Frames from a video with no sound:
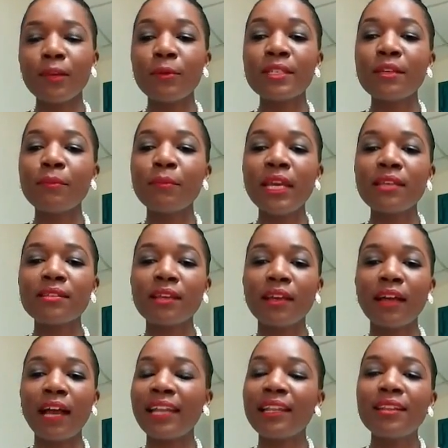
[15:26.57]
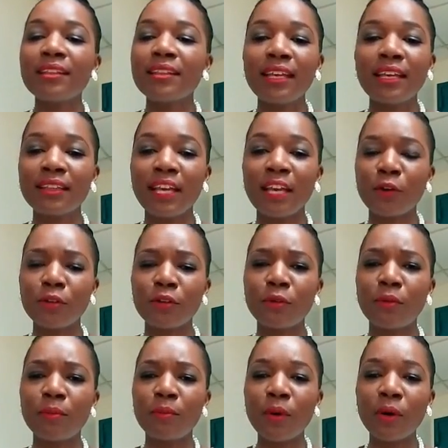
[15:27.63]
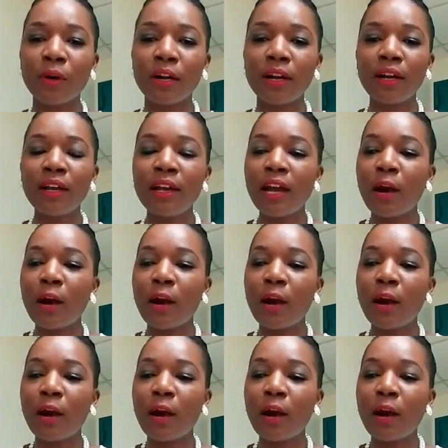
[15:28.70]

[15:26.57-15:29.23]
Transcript: It was amazing. I didn't think they could do more.